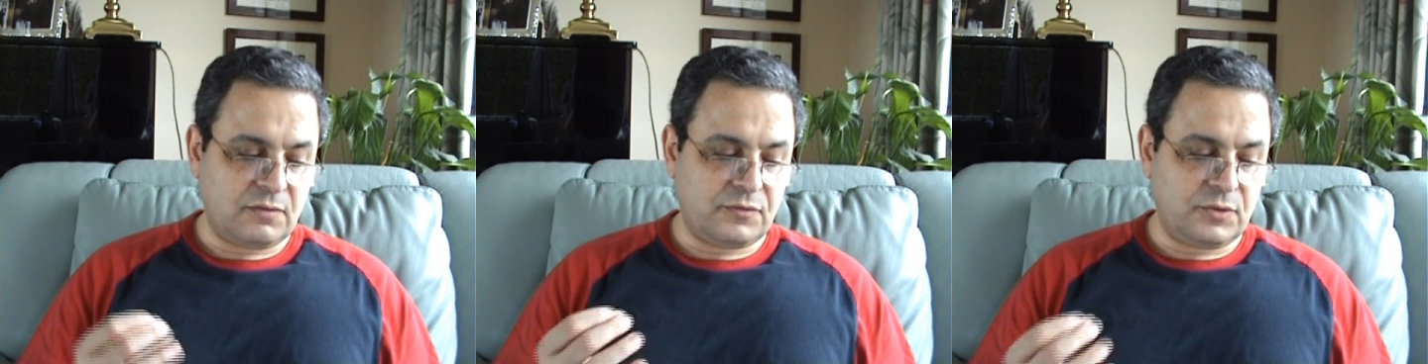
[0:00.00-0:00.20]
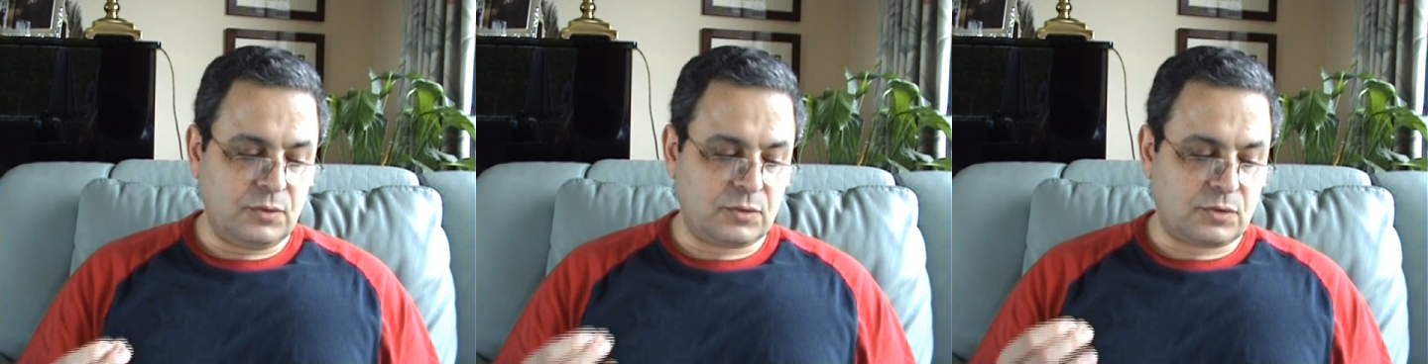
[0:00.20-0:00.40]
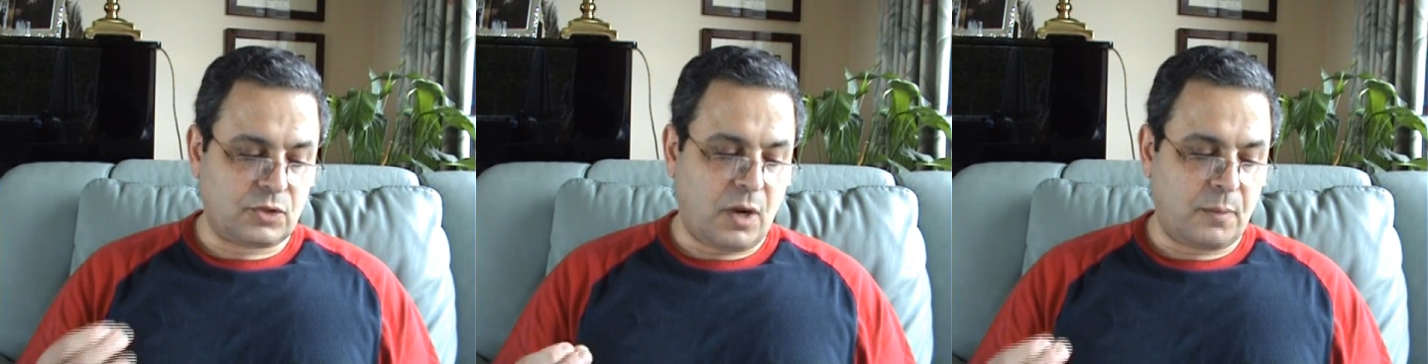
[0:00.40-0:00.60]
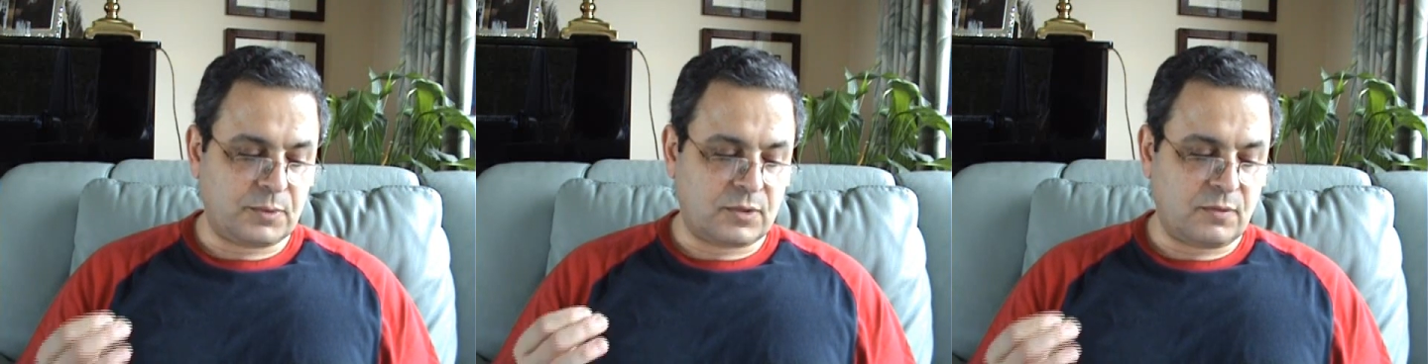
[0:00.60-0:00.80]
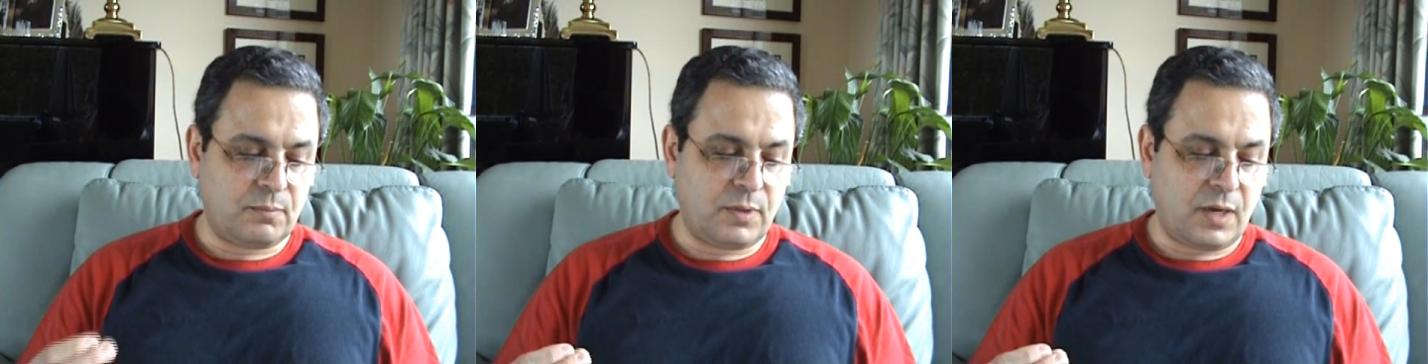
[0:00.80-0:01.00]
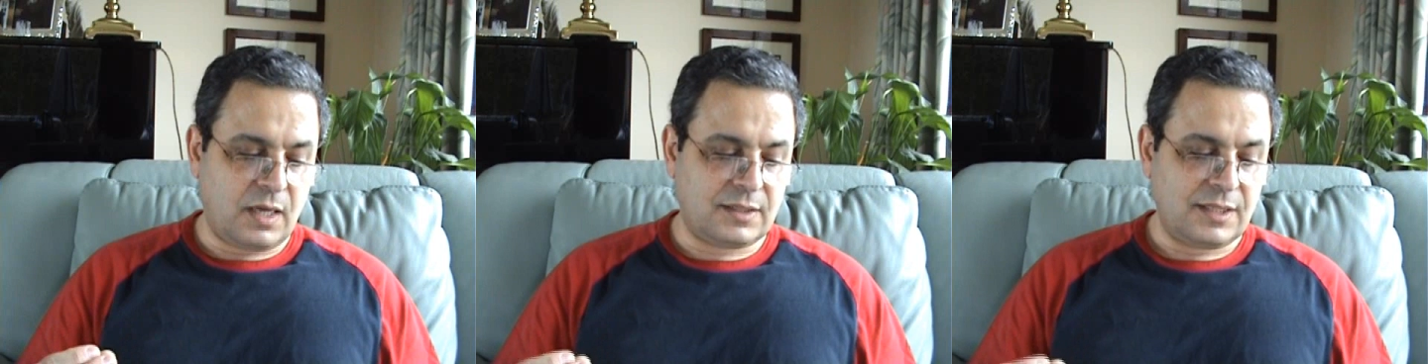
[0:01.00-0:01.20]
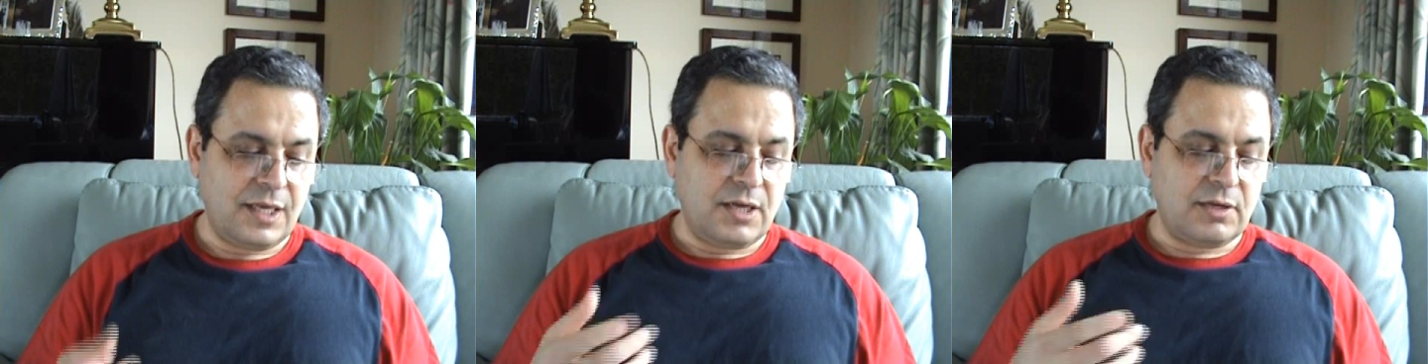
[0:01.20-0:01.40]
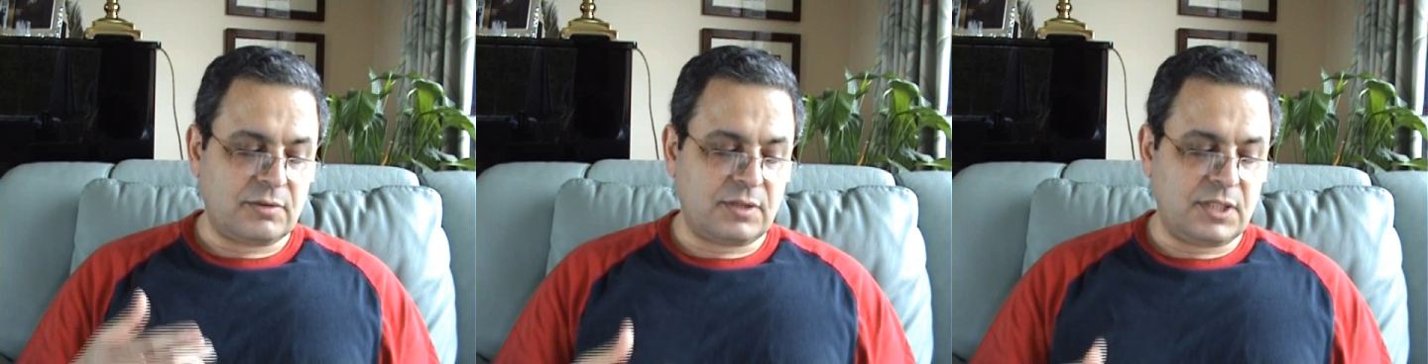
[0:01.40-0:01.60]
A few drops of blood
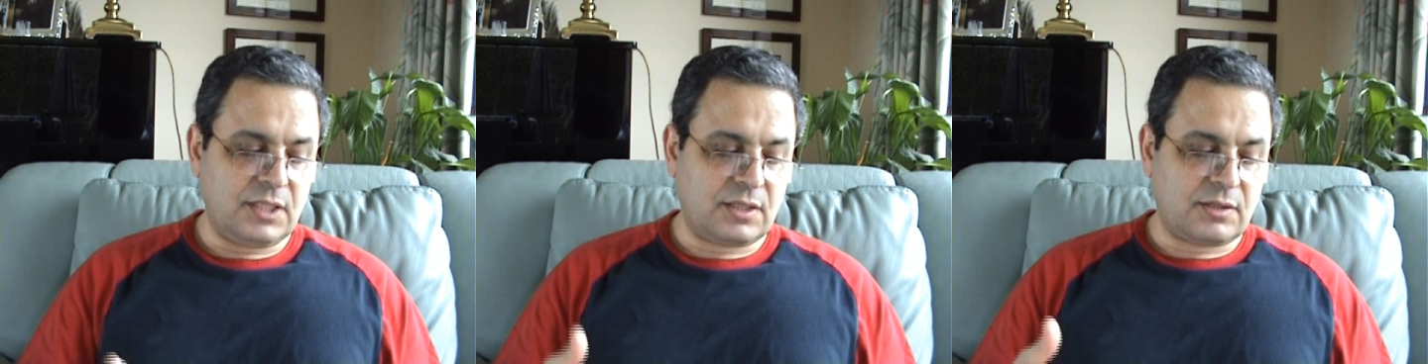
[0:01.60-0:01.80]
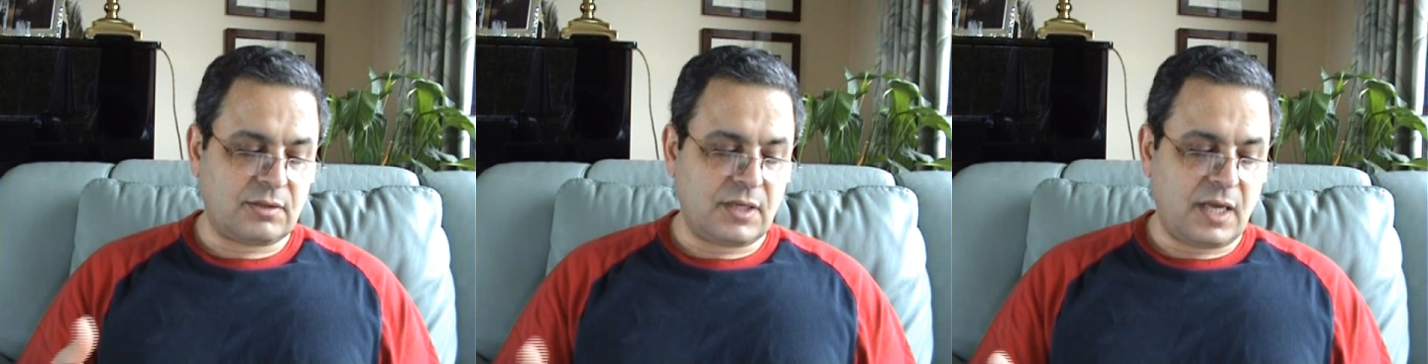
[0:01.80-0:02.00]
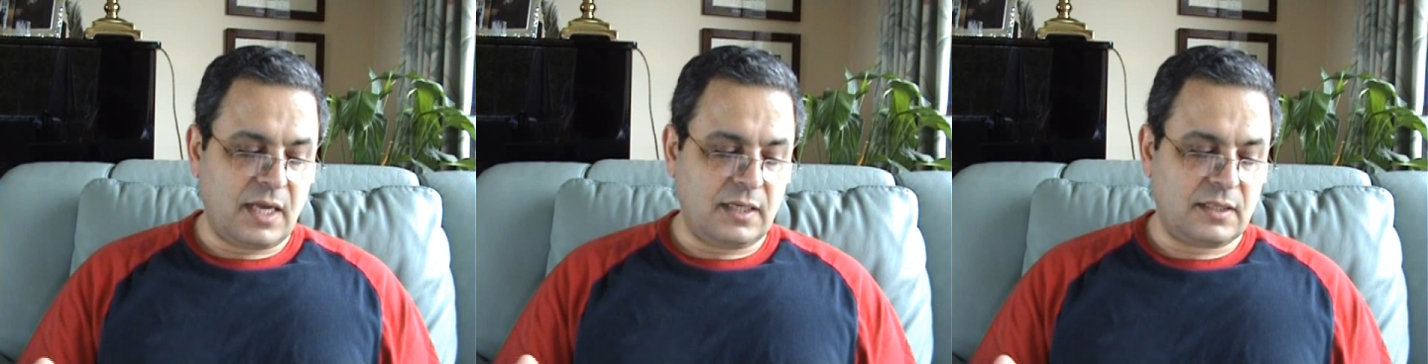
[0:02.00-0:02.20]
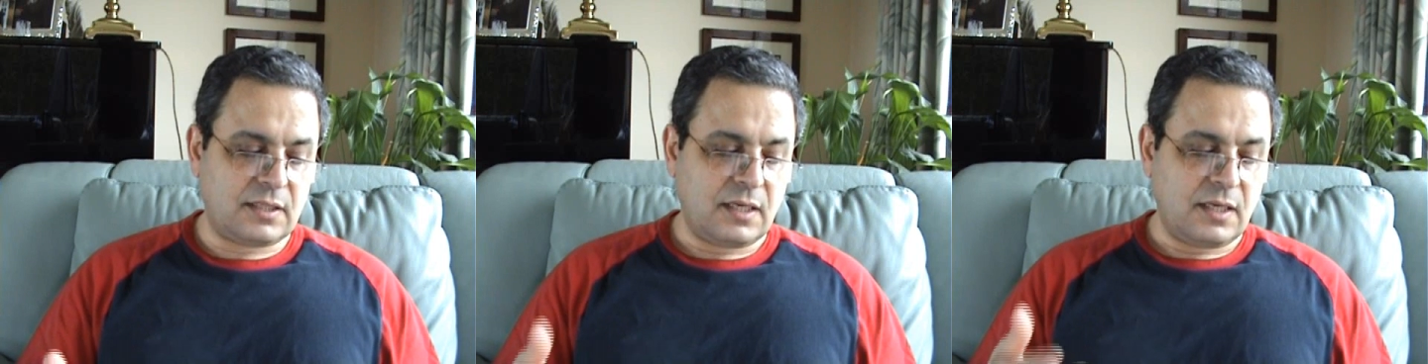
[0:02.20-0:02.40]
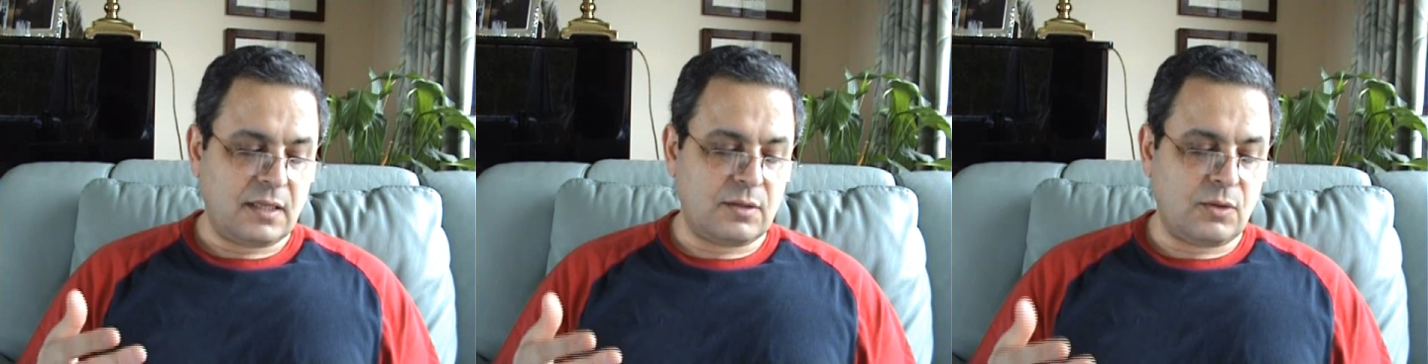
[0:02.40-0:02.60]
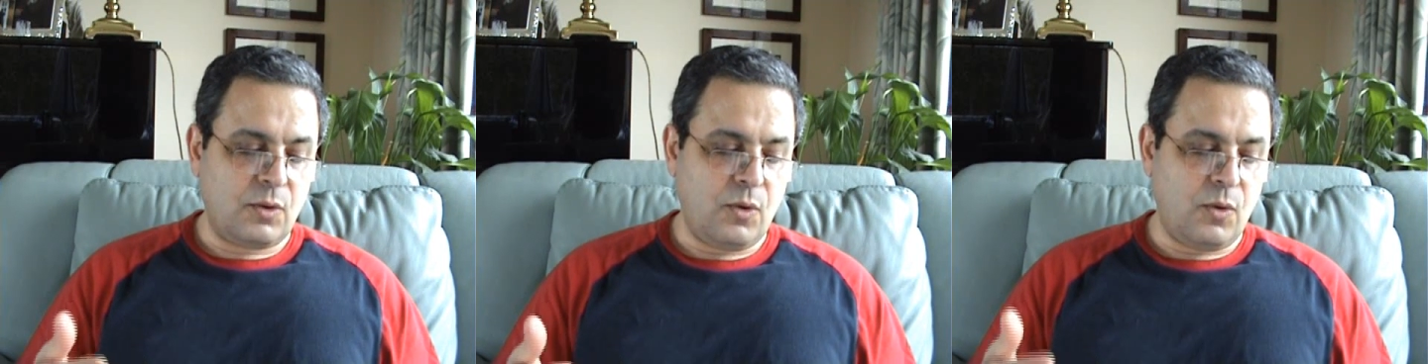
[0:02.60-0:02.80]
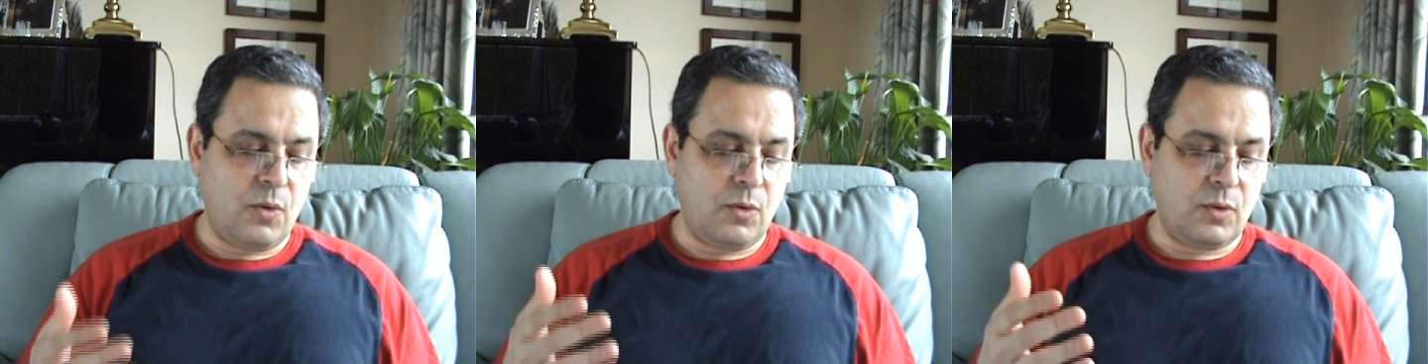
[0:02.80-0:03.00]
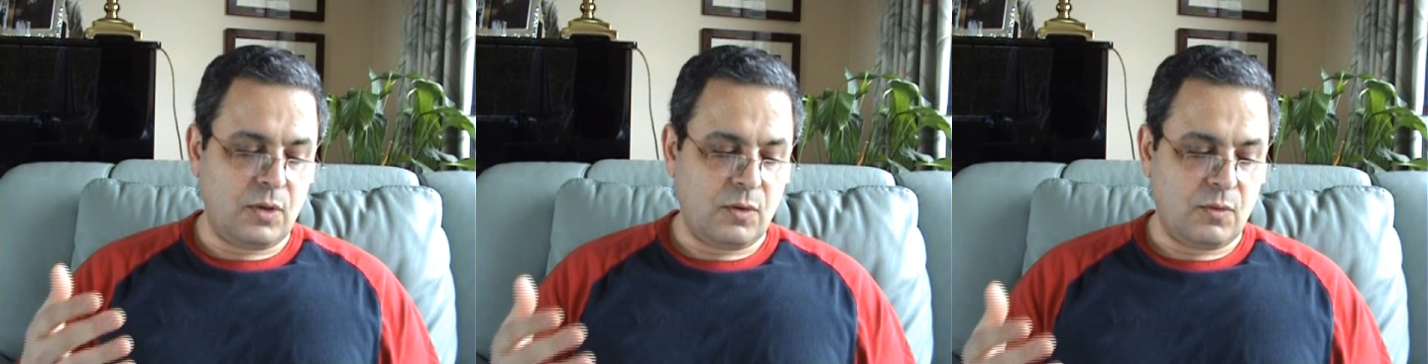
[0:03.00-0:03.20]
recreate the
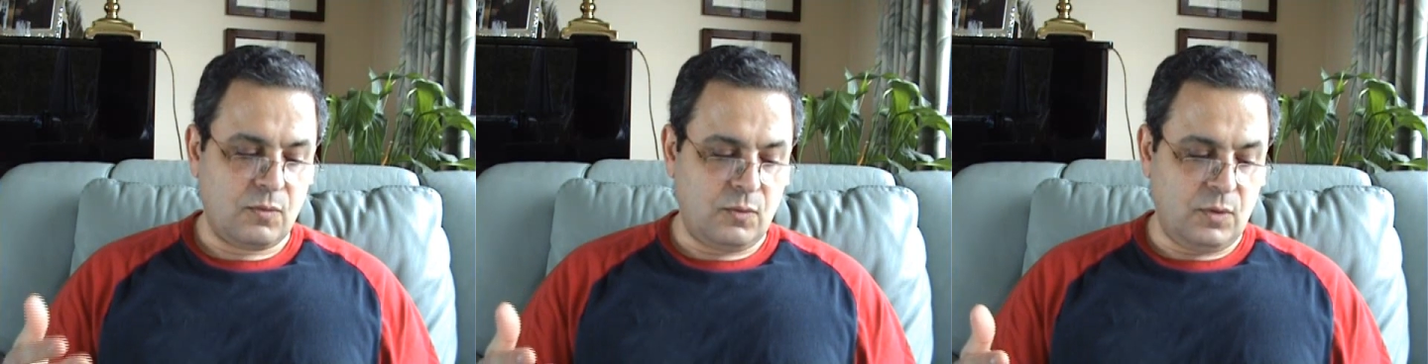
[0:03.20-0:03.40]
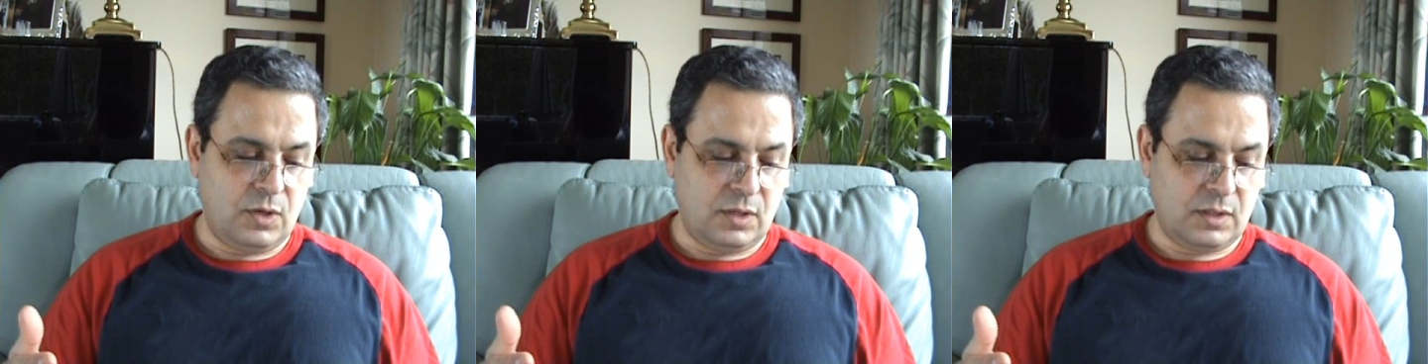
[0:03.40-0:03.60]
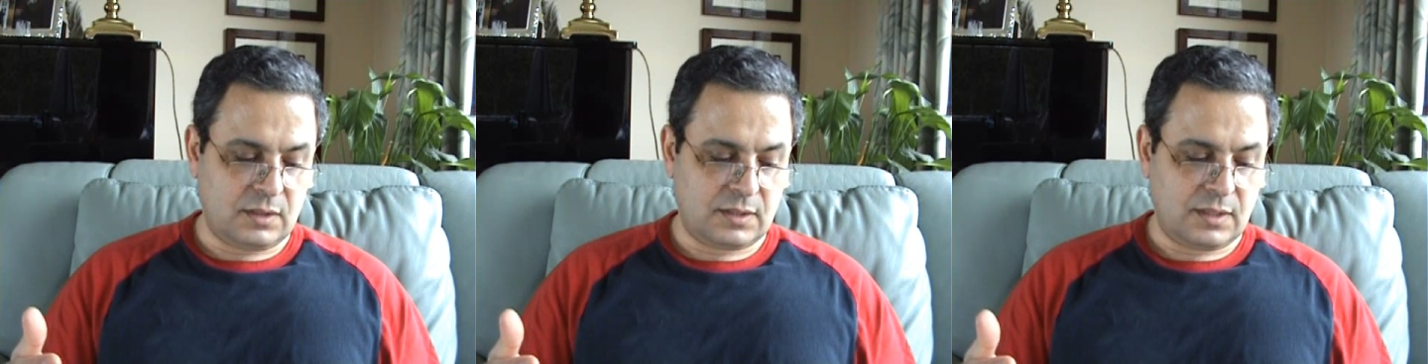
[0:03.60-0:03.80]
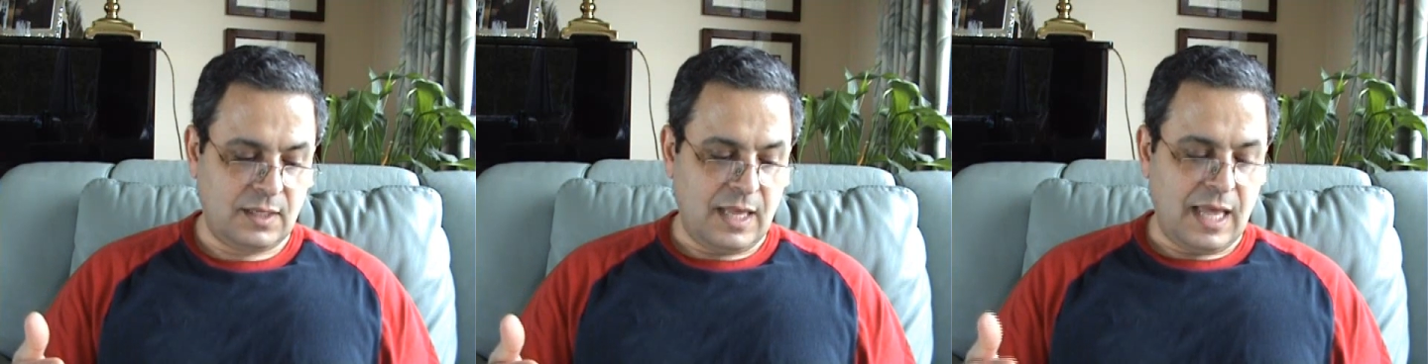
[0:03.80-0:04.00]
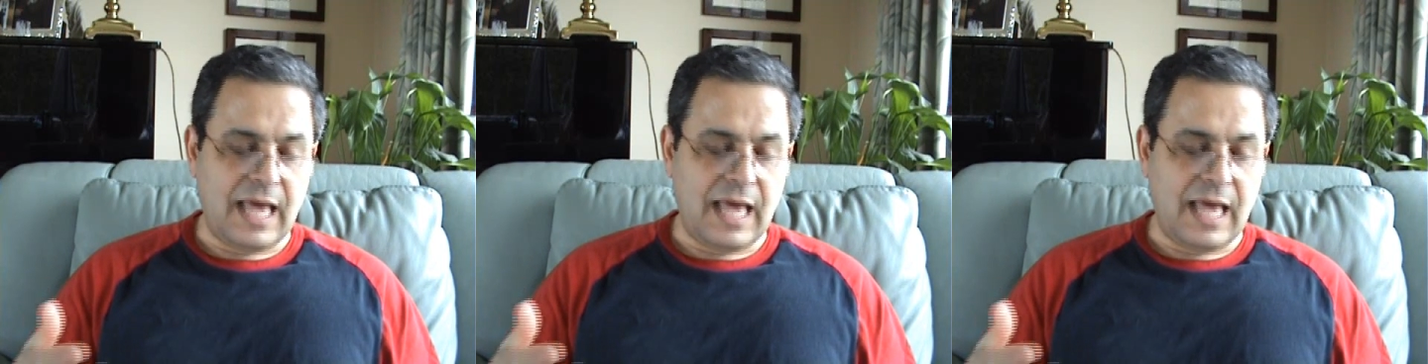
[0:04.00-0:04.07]
whole world.